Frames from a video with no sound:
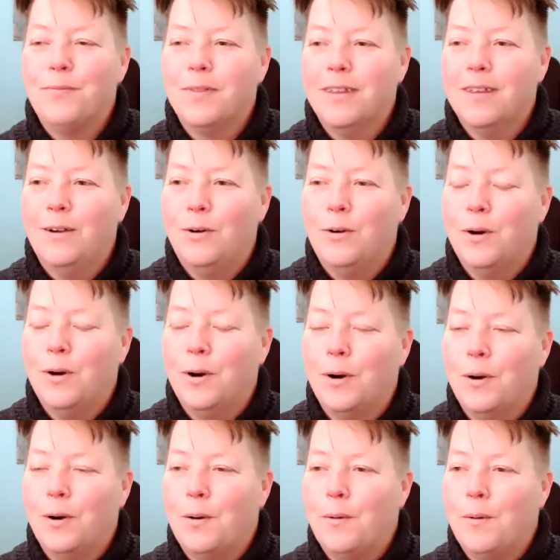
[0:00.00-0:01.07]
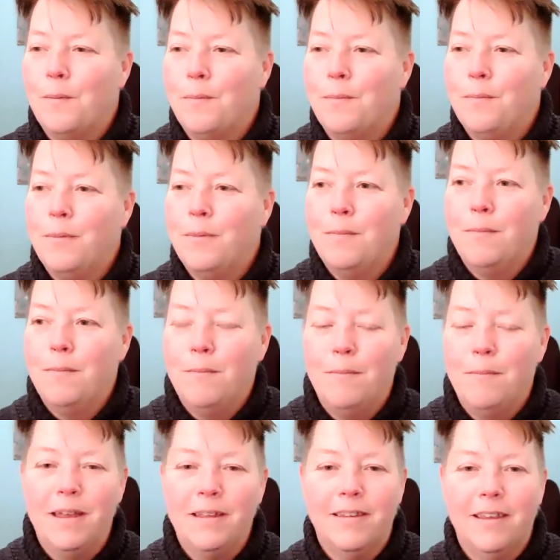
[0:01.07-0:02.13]
or
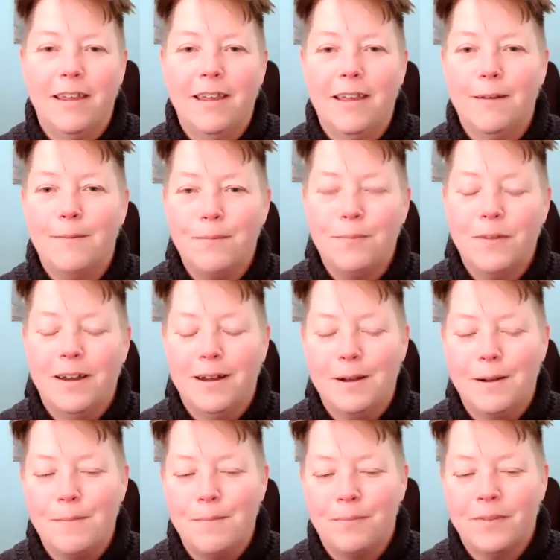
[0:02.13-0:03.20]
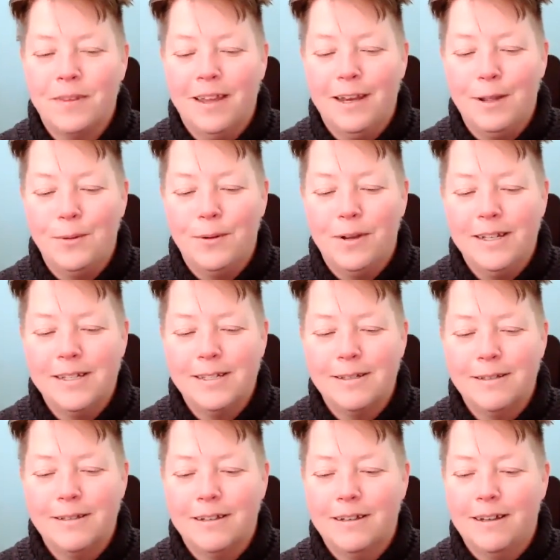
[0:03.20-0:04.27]
Bessie. Anyways,
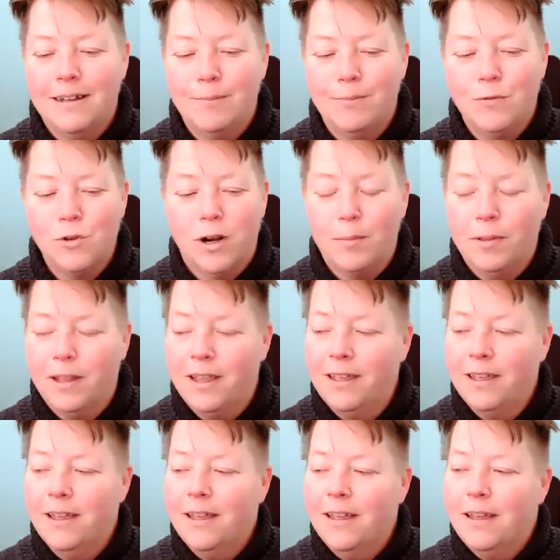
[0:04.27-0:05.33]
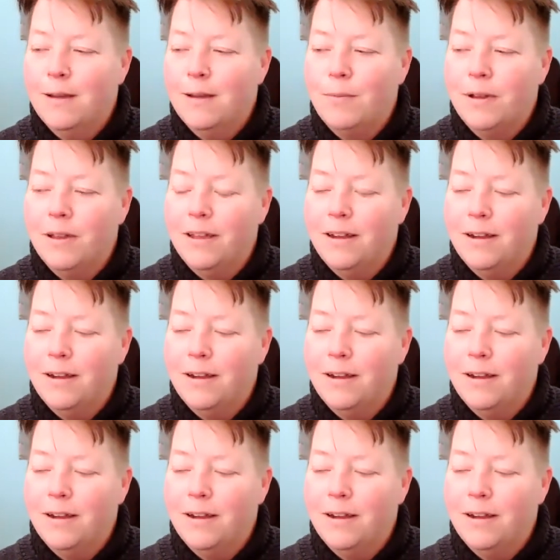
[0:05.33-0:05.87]
I'm drawing a blank, but